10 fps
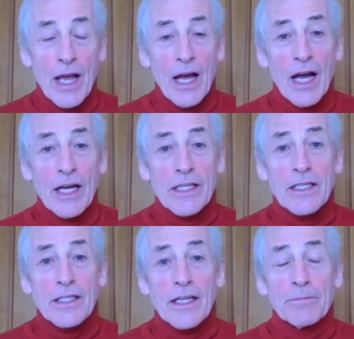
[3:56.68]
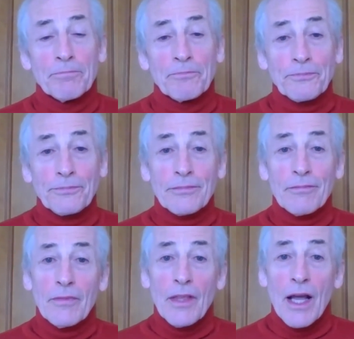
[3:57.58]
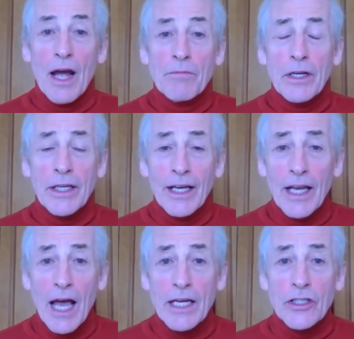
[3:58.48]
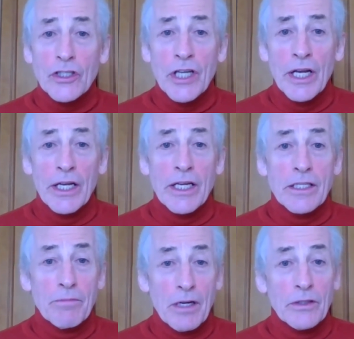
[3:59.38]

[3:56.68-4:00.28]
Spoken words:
And Amrit Kalash is about